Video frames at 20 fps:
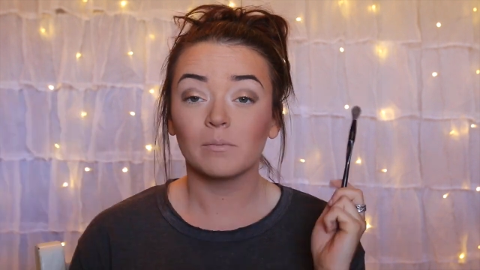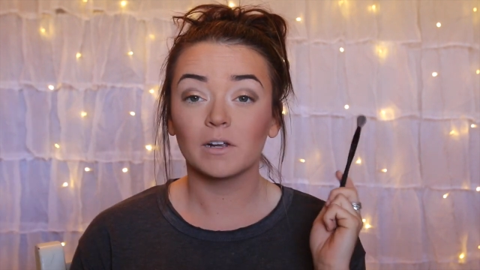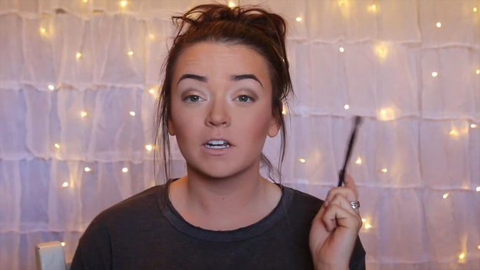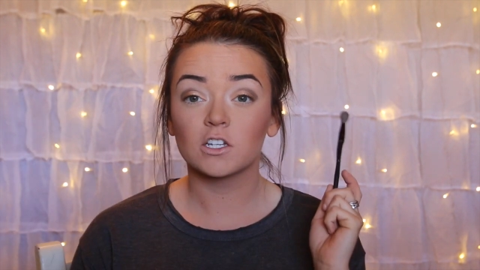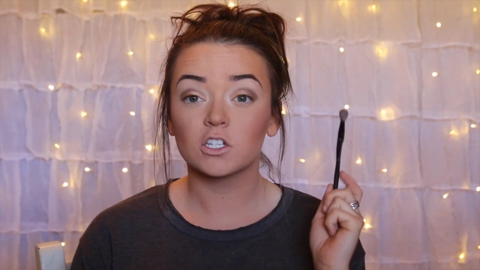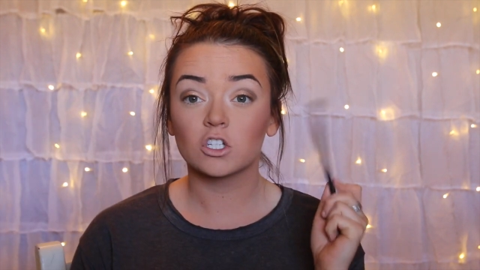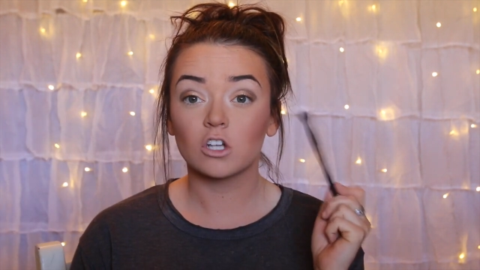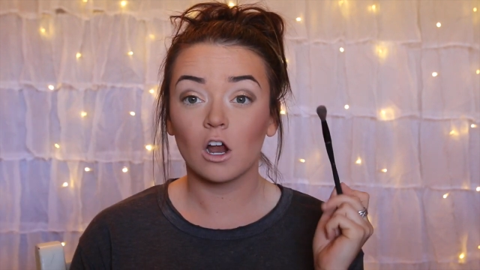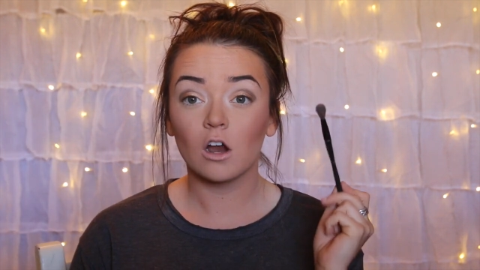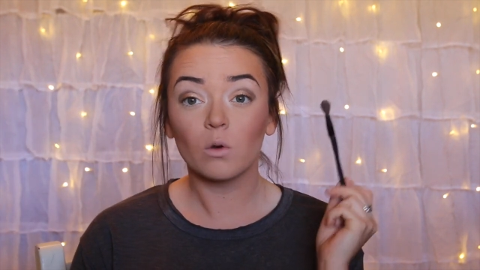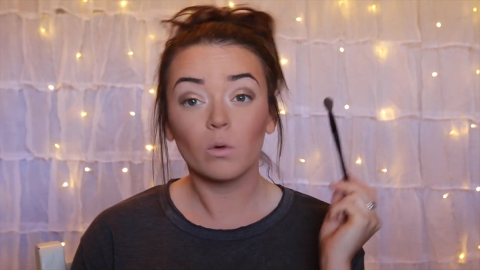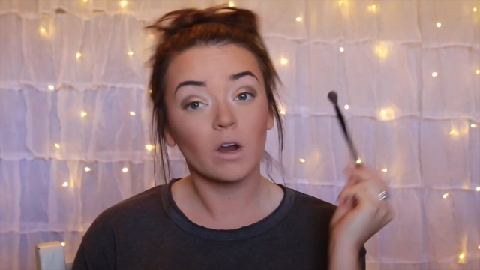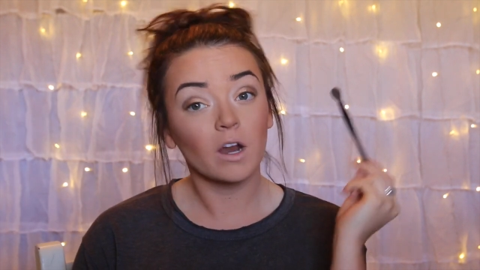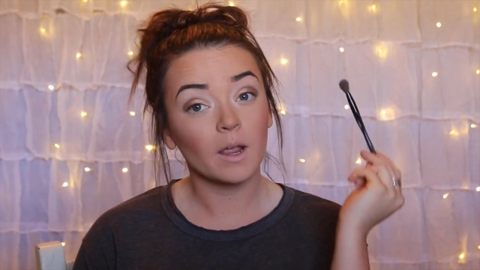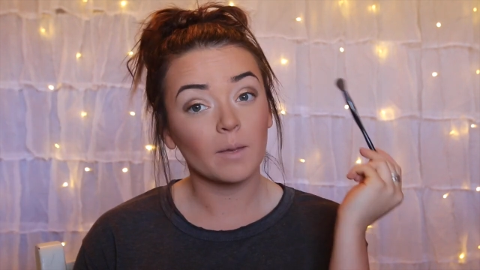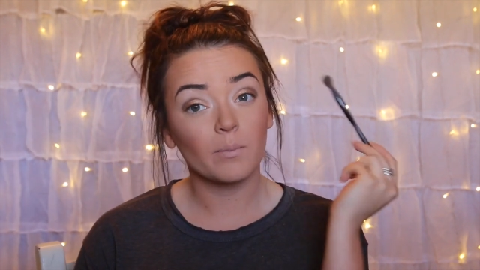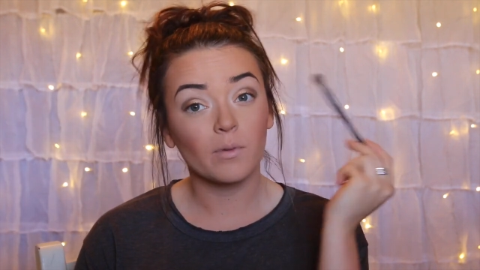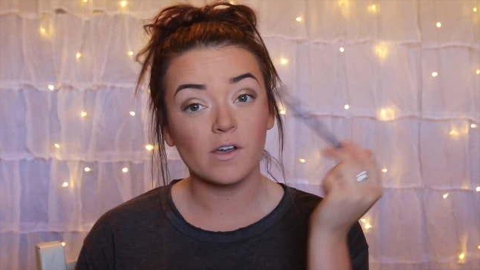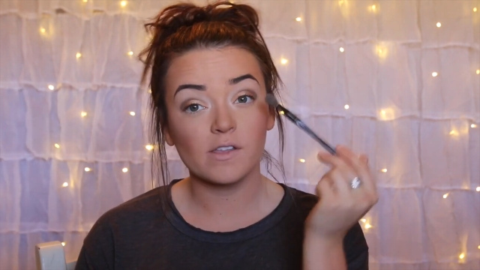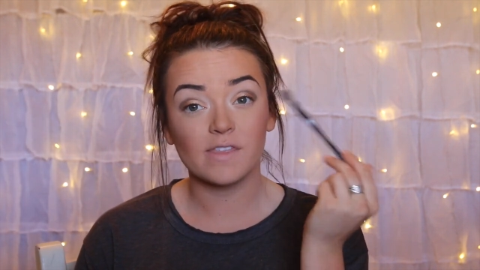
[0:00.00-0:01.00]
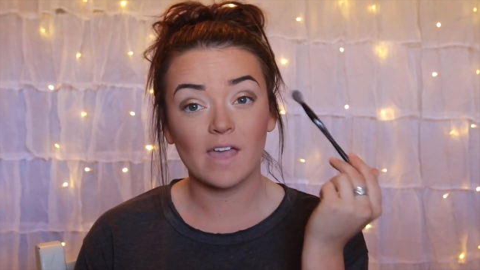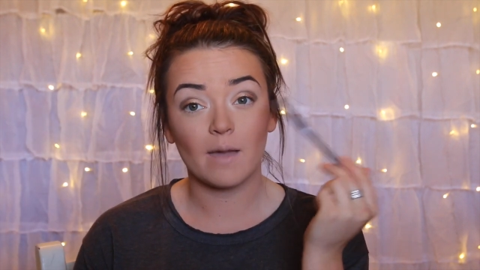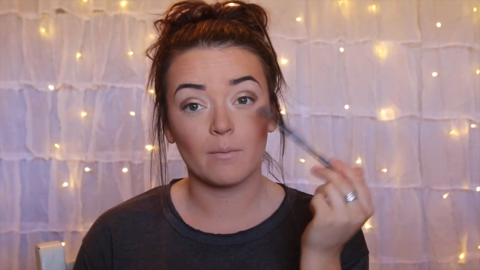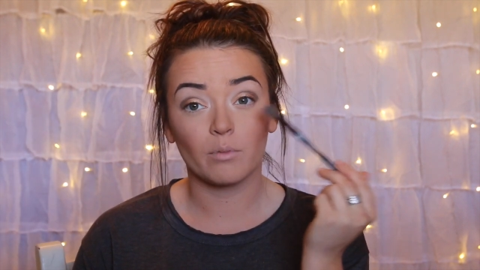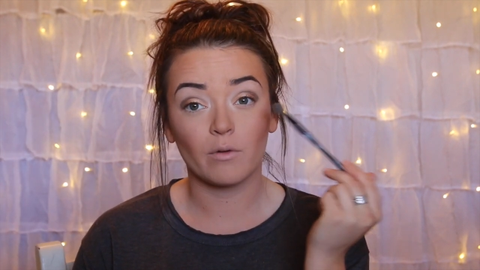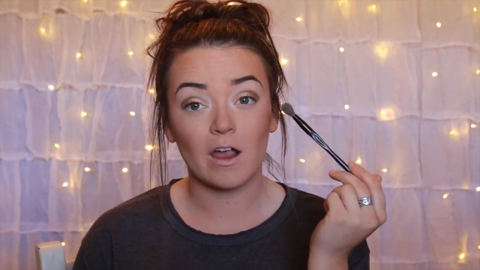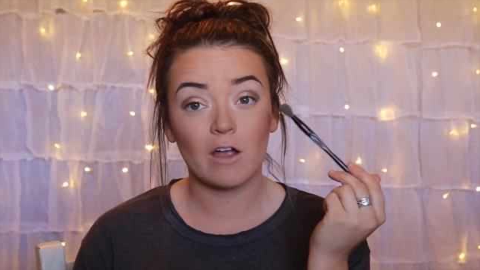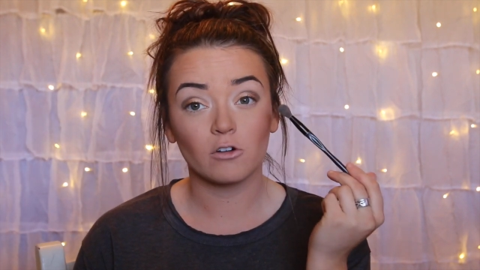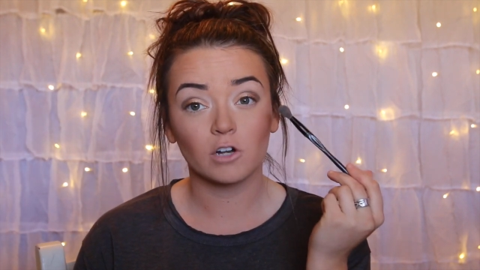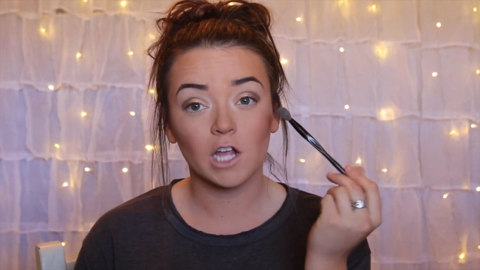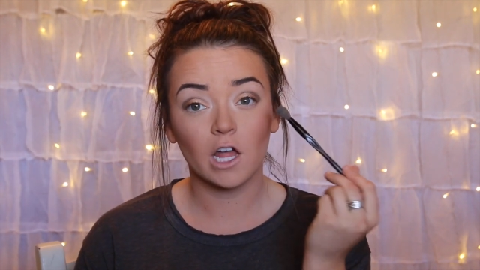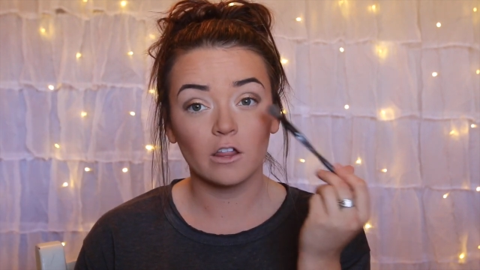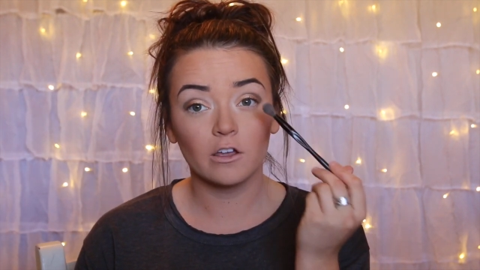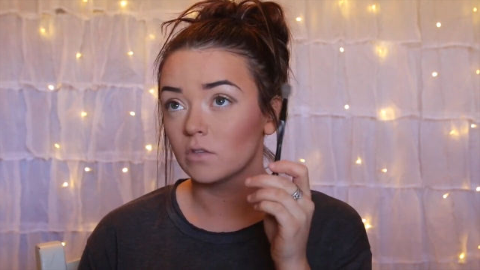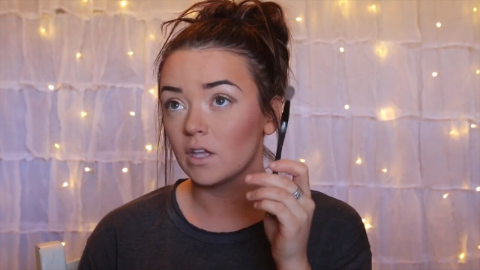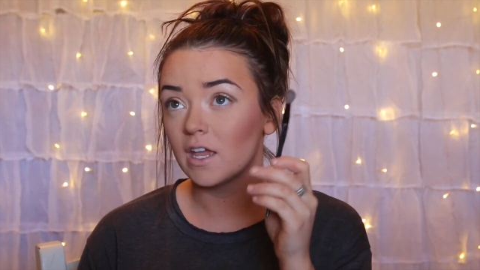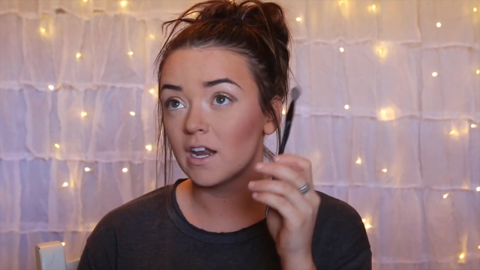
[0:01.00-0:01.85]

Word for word: I'm gonna start where I put that brown color